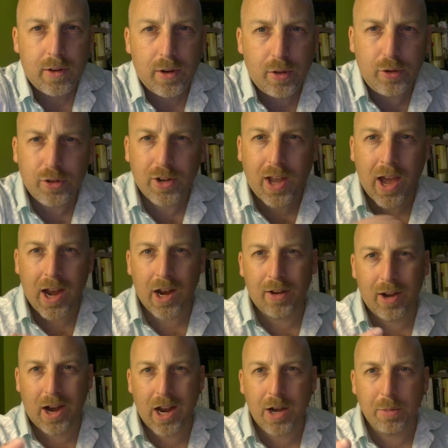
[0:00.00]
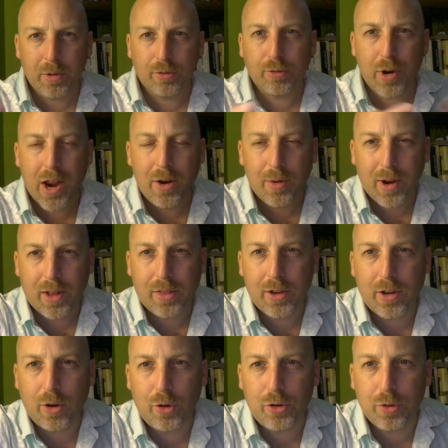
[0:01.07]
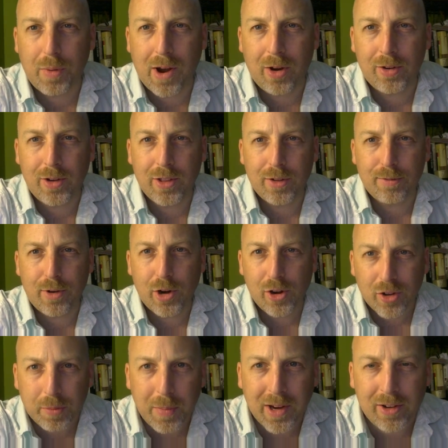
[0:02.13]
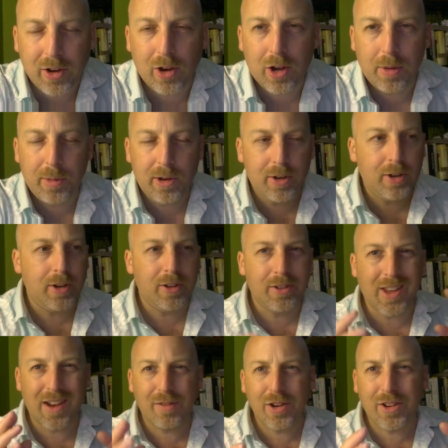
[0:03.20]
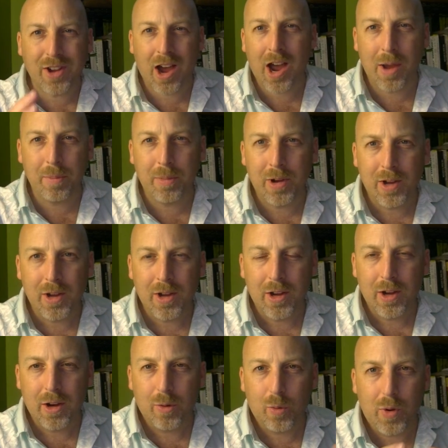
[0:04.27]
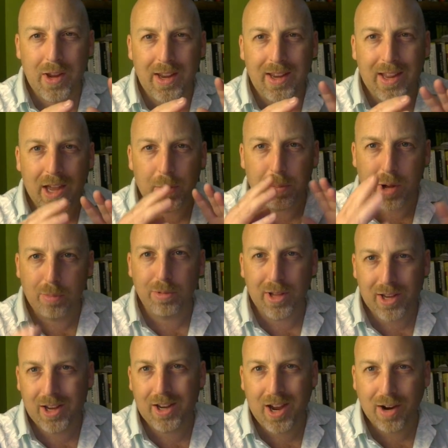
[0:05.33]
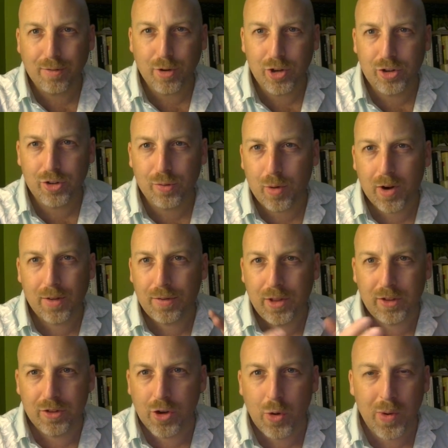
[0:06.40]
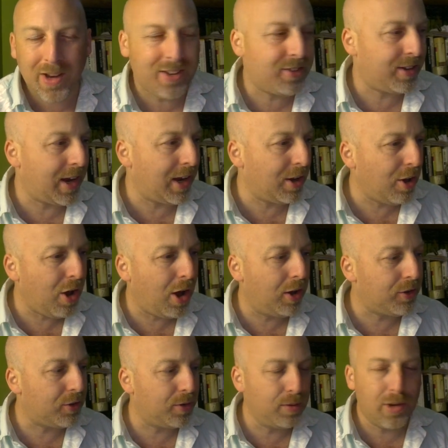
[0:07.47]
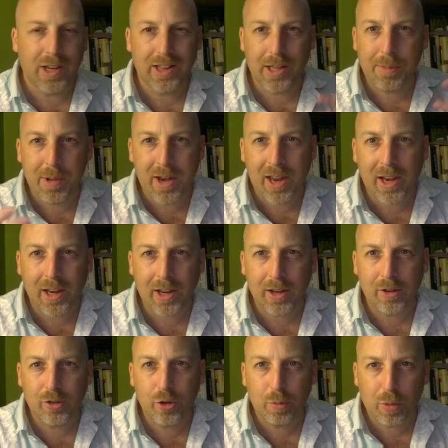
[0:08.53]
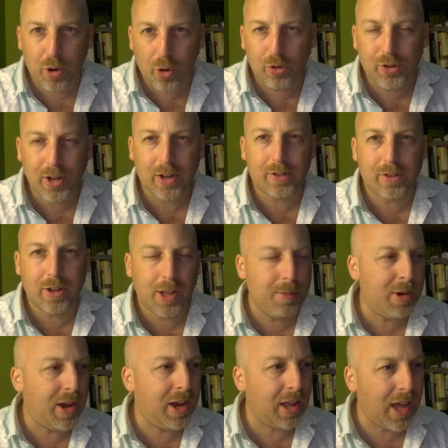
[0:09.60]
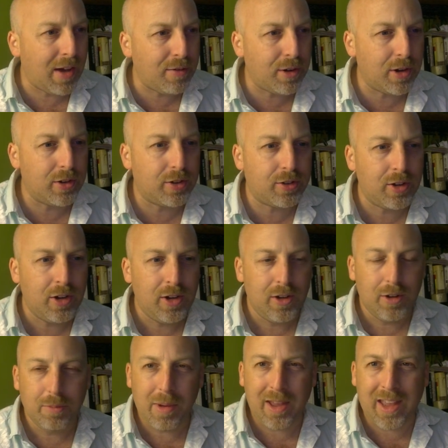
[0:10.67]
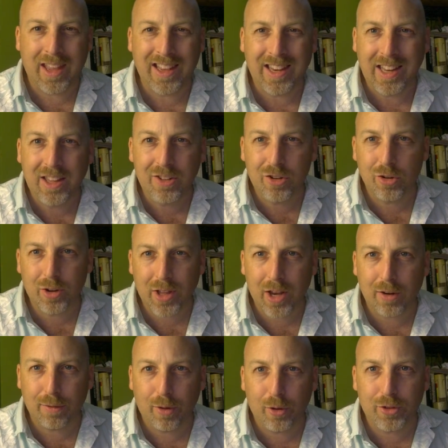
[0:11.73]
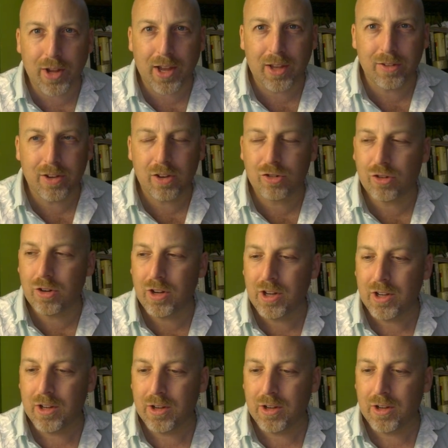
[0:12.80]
Now, there's a kind of item of rhetoric that goes around in the various MGTOW communities every time we get public coverage of one of these new insane laws, eliminating due process, eliminating evidence, making it easier to get a false accusation,